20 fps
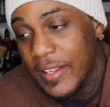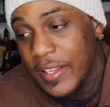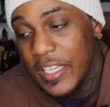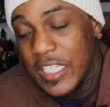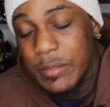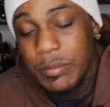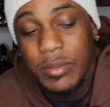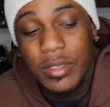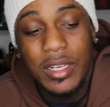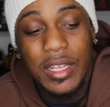
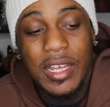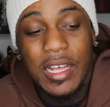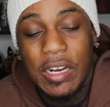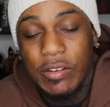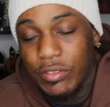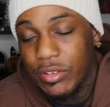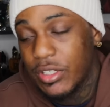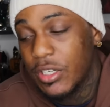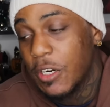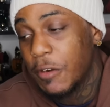It's been a hell
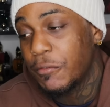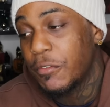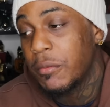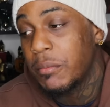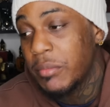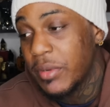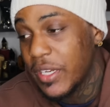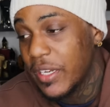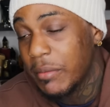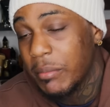of a year for
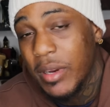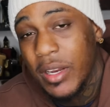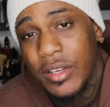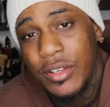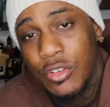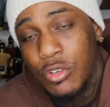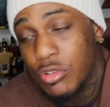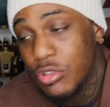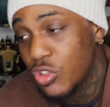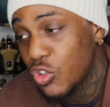me, my
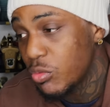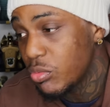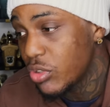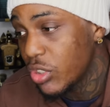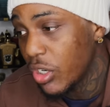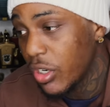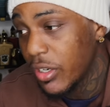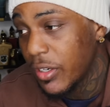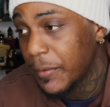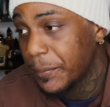YouTube
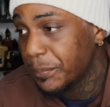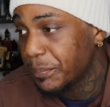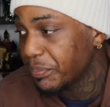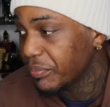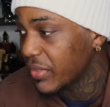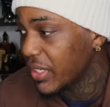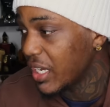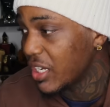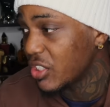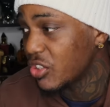journey.
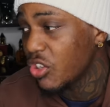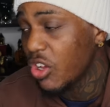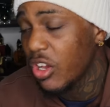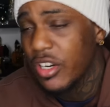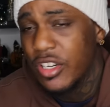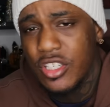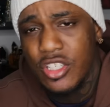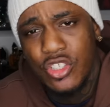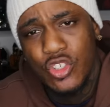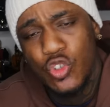I
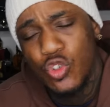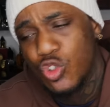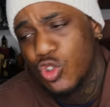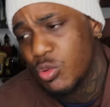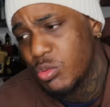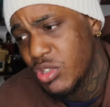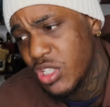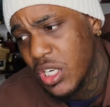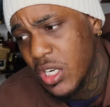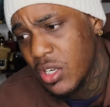started this
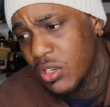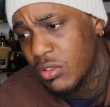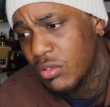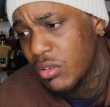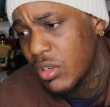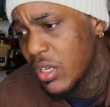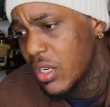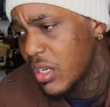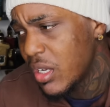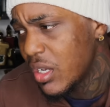YouTube
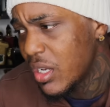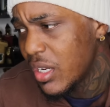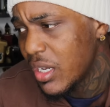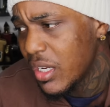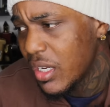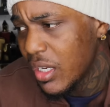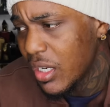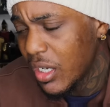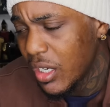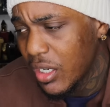channel
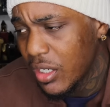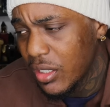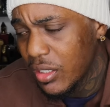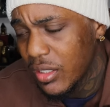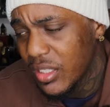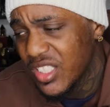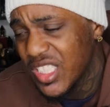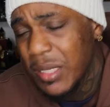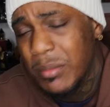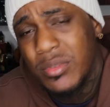
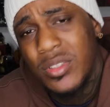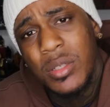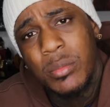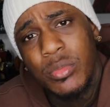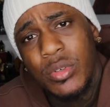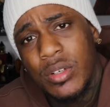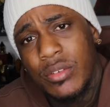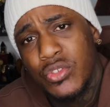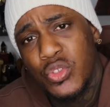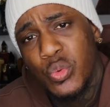
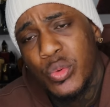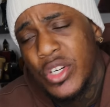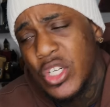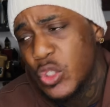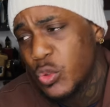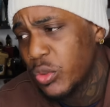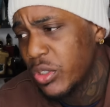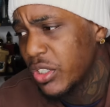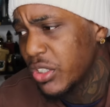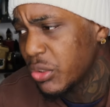September of
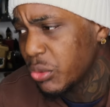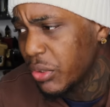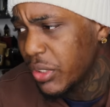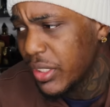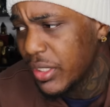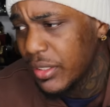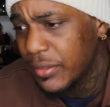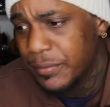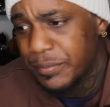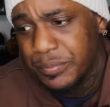
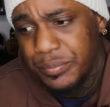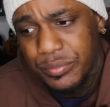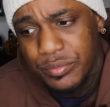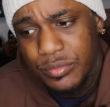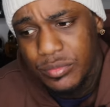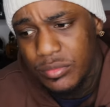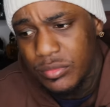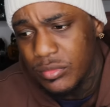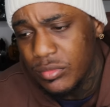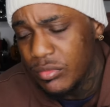2023.
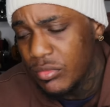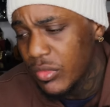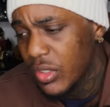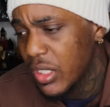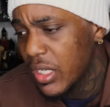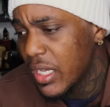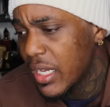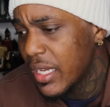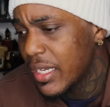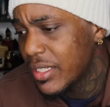
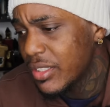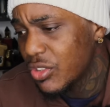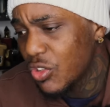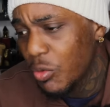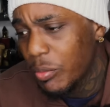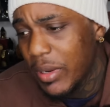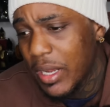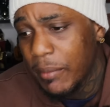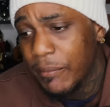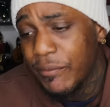
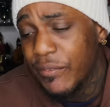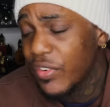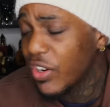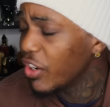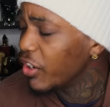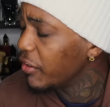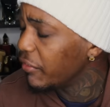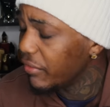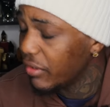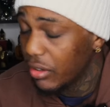So, man, I'm
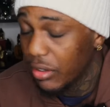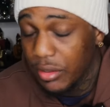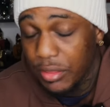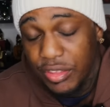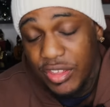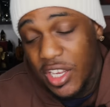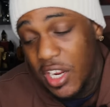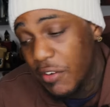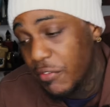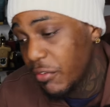very, very
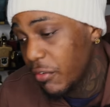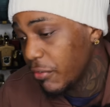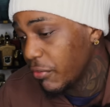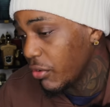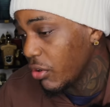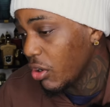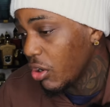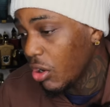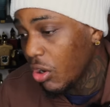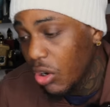thankful
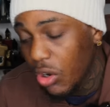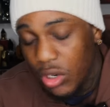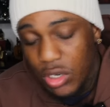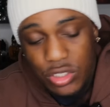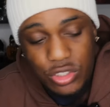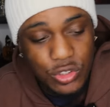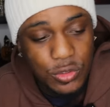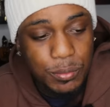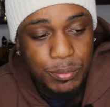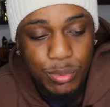for all
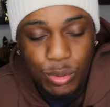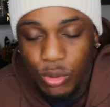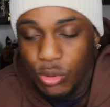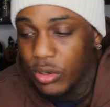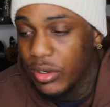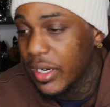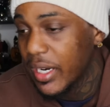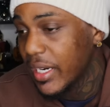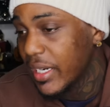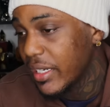the
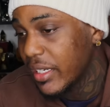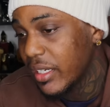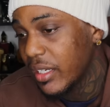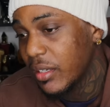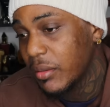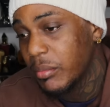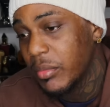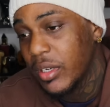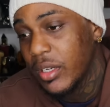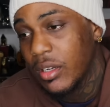support I
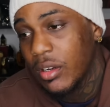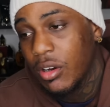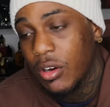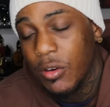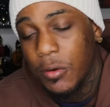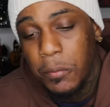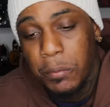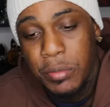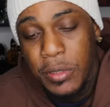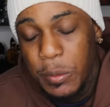get, man,
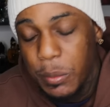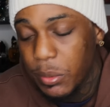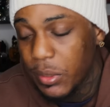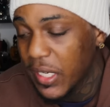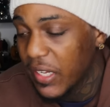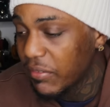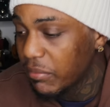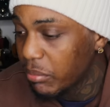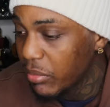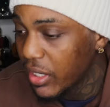all the
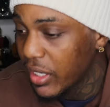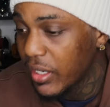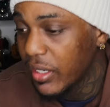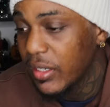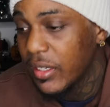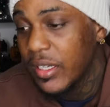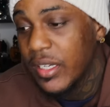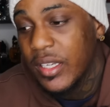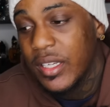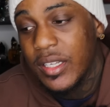people I've
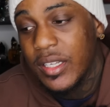met,